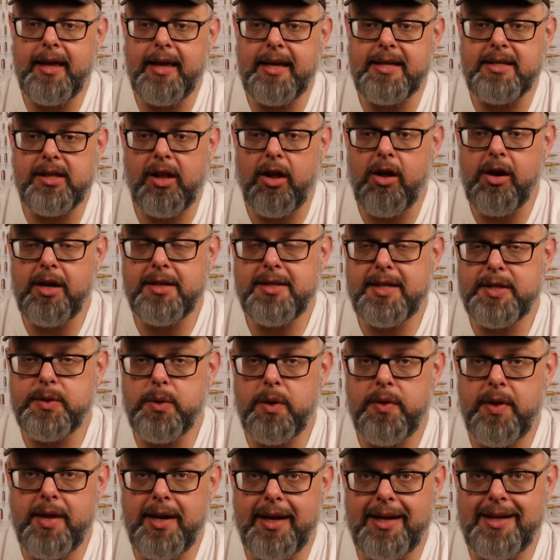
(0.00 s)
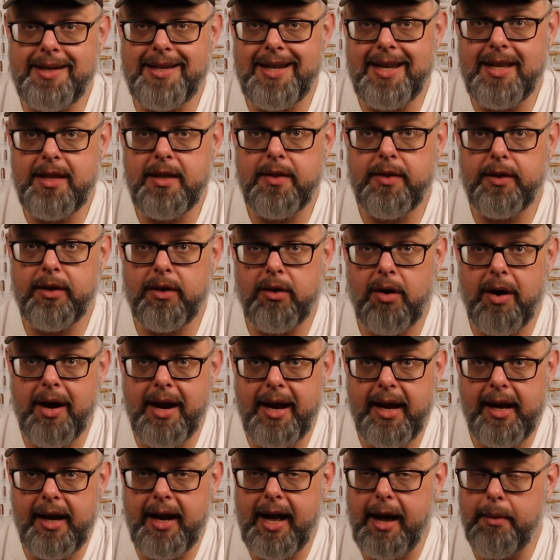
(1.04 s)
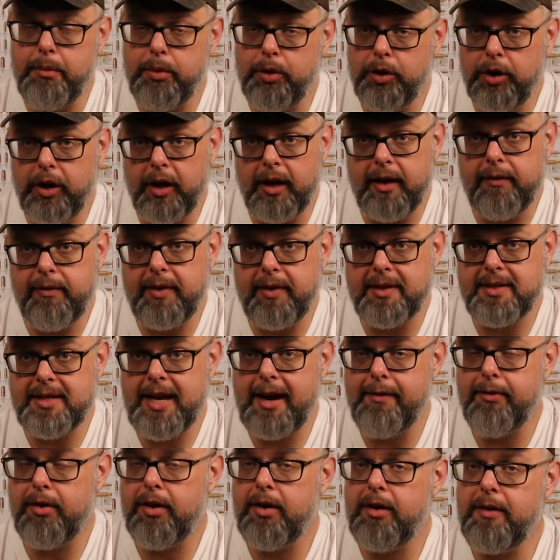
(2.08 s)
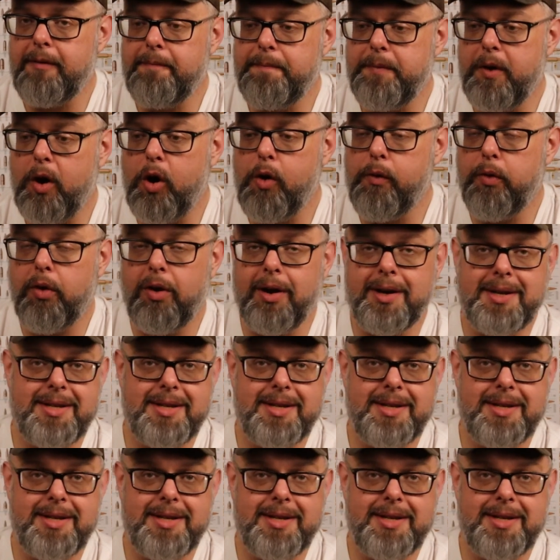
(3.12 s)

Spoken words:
as long as it's within 1/10 of the grain, I'm good. If it's ever over